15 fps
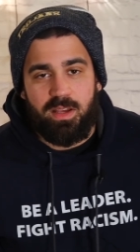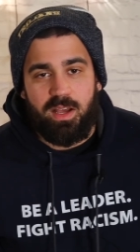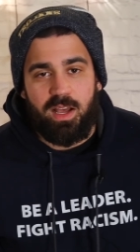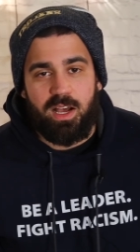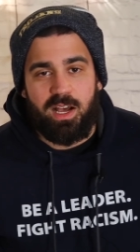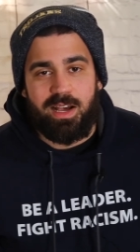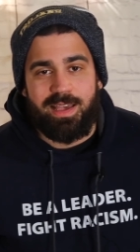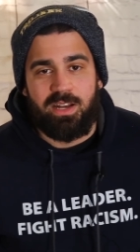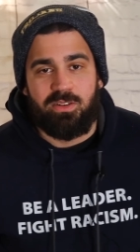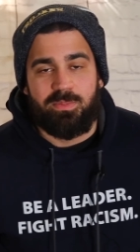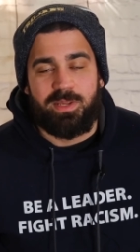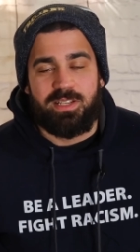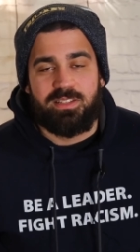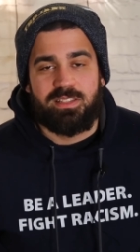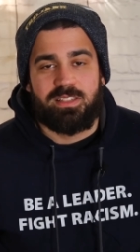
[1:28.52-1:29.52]
uh, it'll
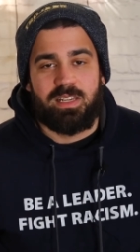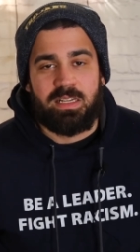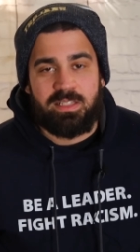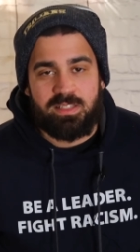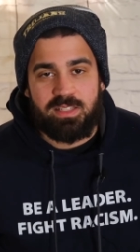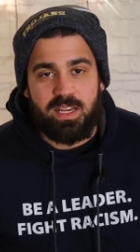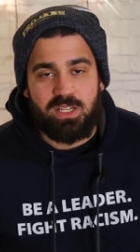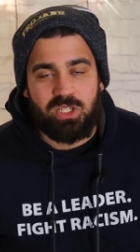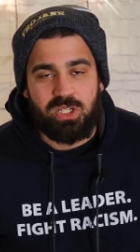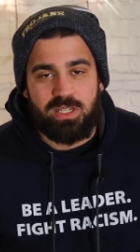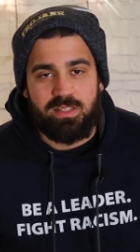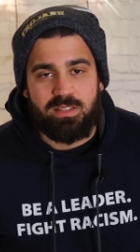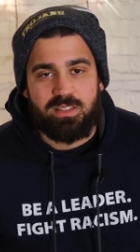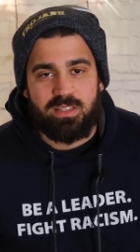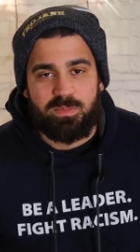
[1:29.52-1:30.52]
be six
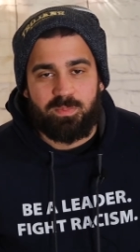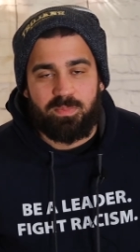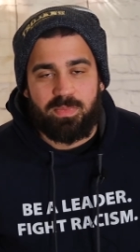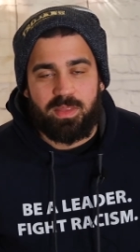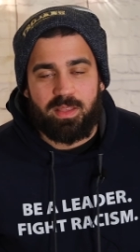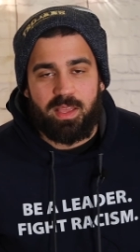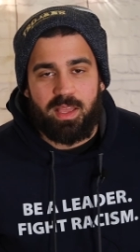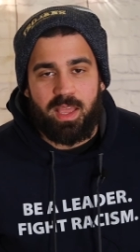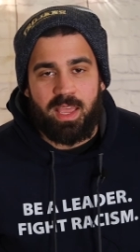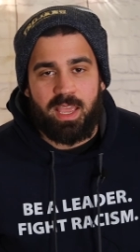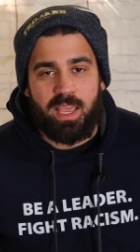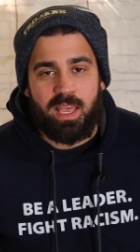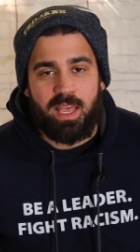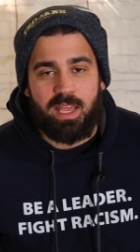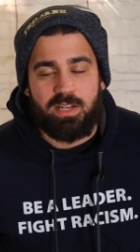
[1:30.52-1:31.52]
sessions,
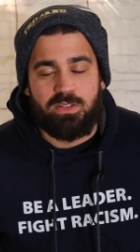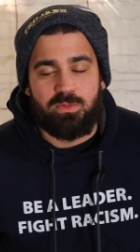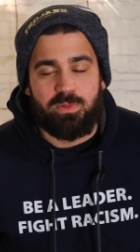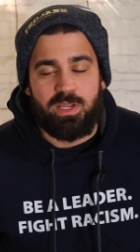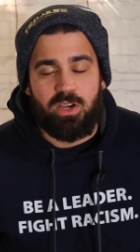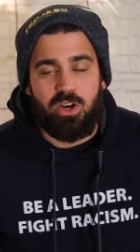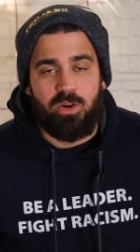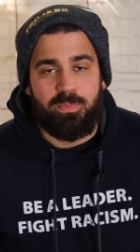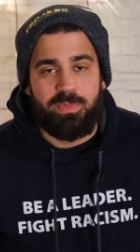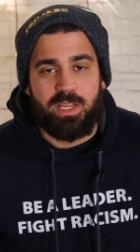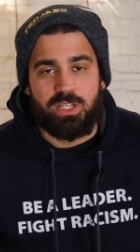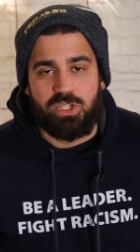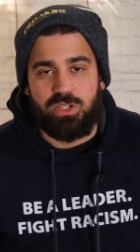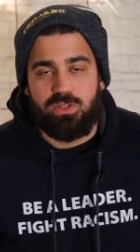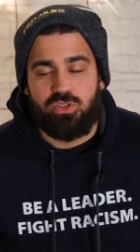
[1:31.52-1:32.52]
and we hope
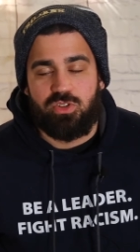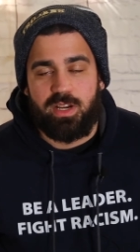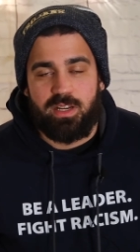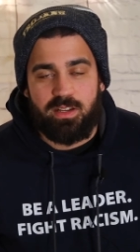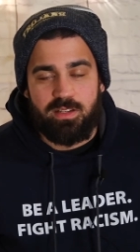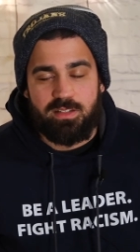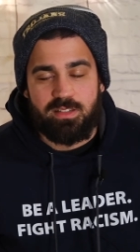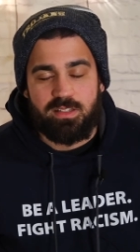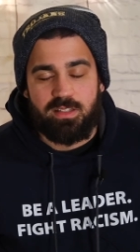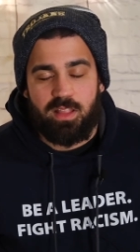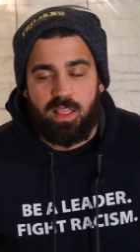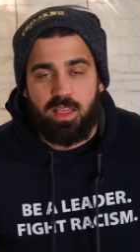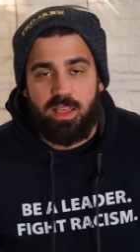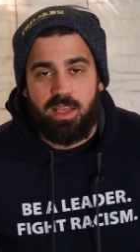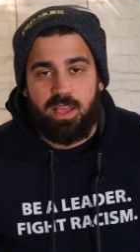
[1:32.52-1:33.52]
that you'll join us.
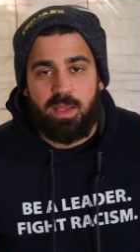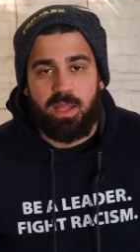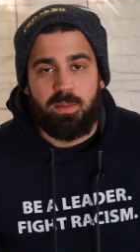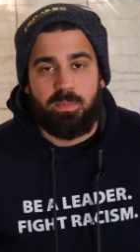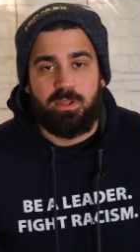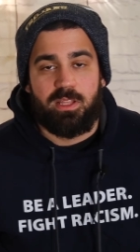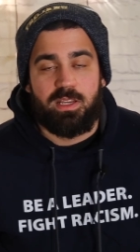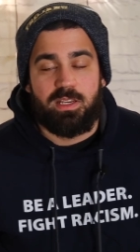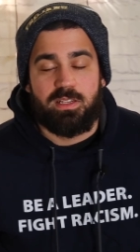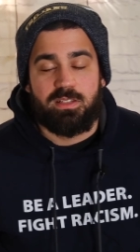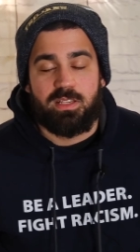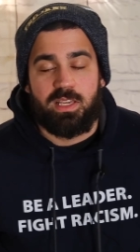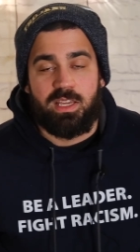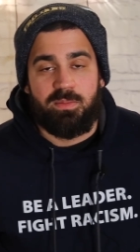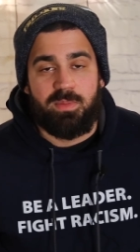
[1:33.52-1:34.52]
And
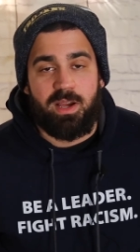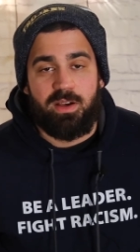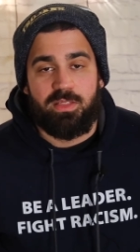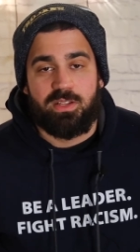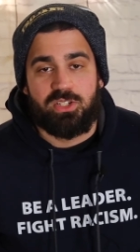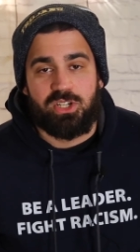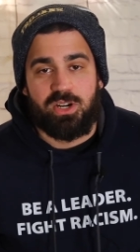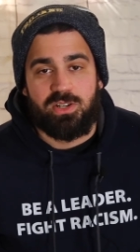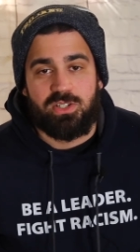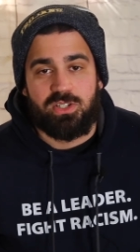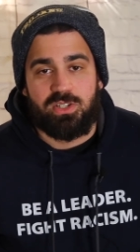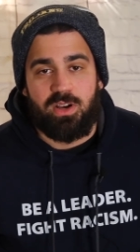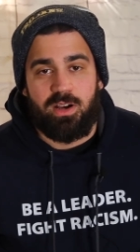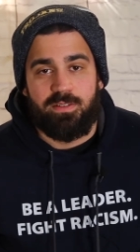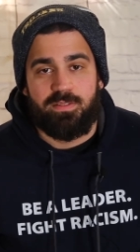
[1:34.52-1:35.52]
please email the
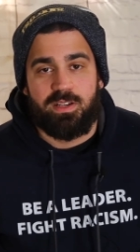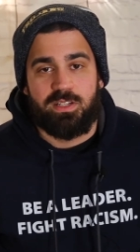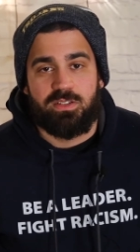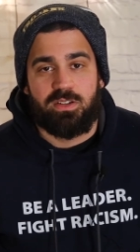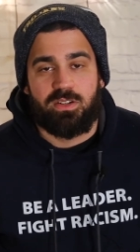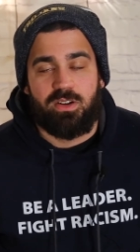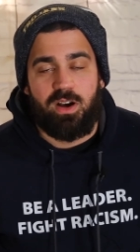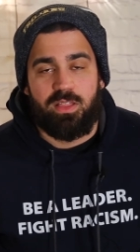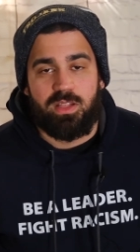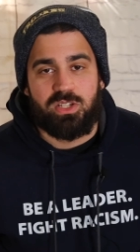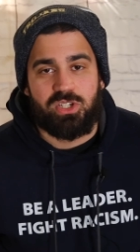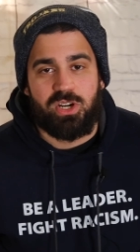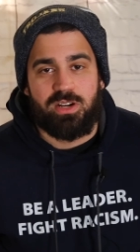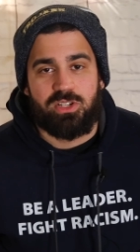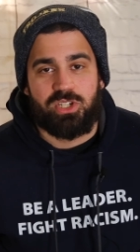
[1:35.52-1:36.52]
church office or call the
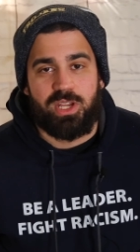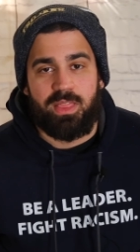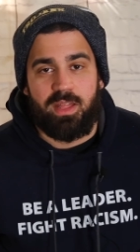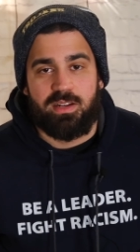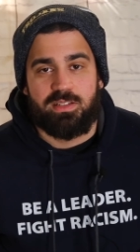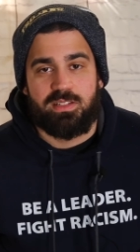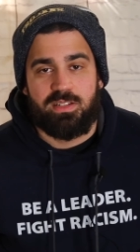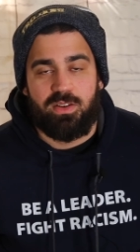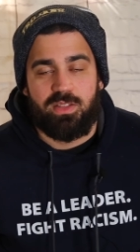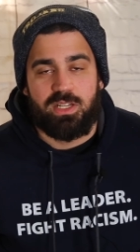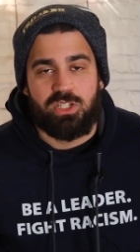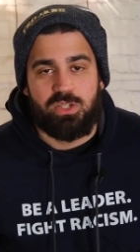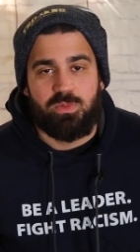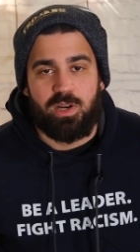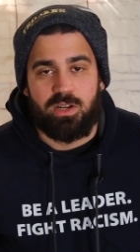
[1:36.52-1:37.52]
church and let us know
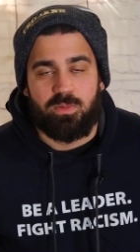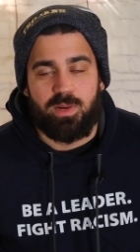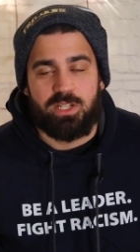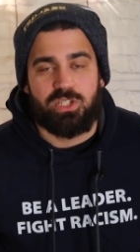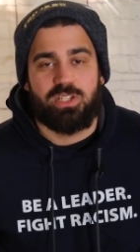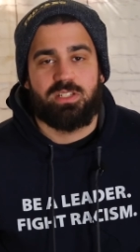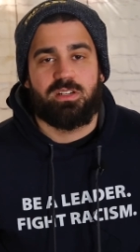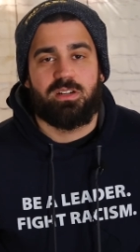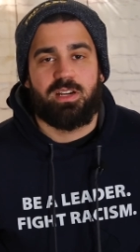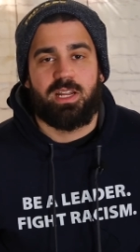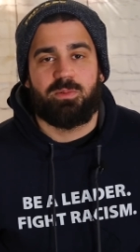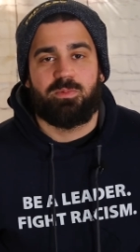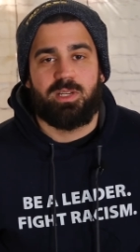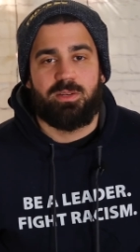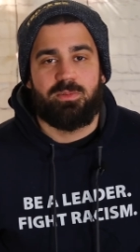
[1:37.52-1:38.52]
that you want to register,
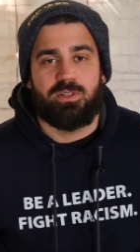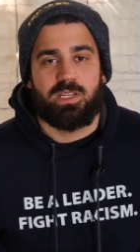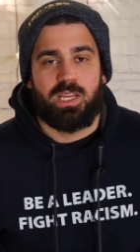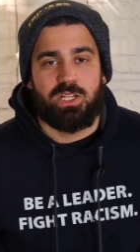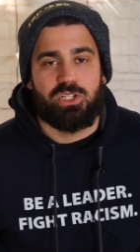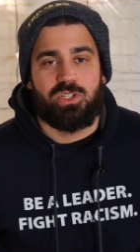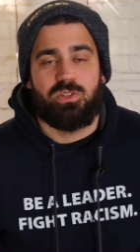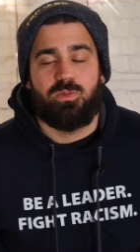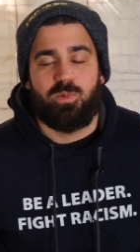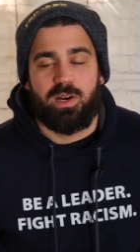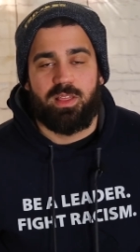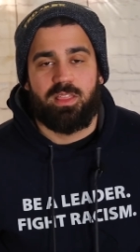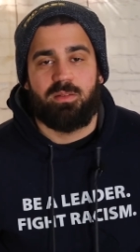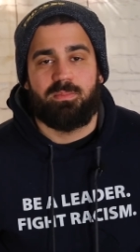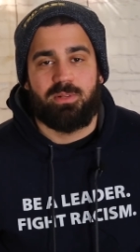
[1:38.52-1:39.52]
and we will get you
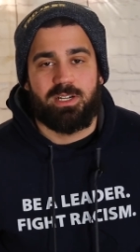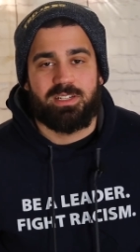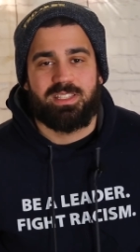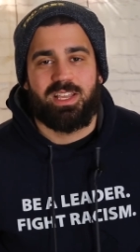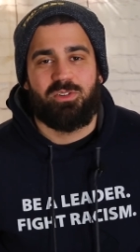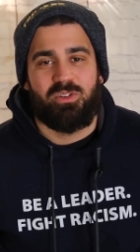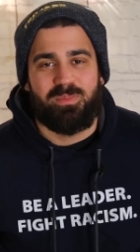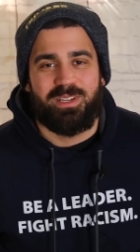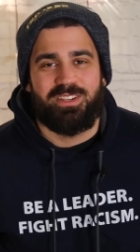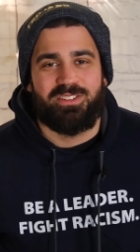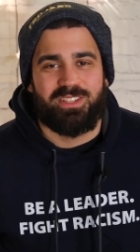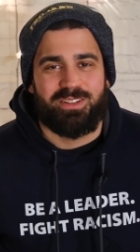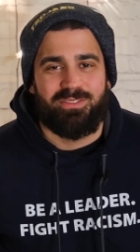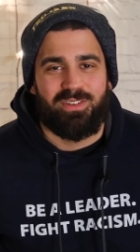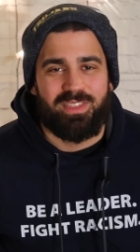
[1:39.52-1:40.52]
one of the books that we'll be
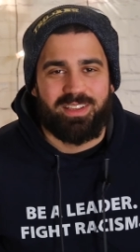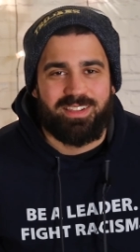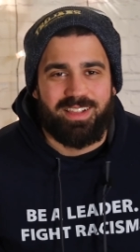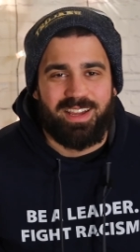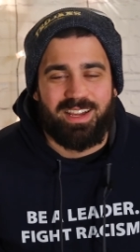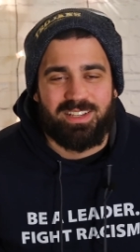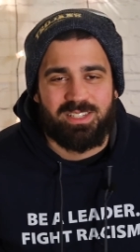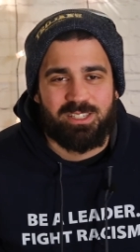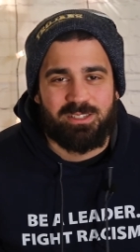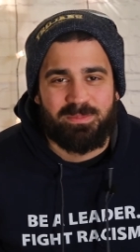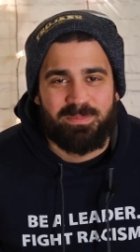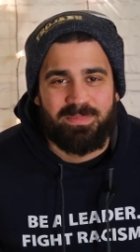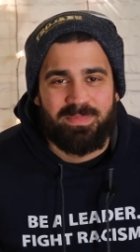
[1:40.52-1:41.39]
using for the class.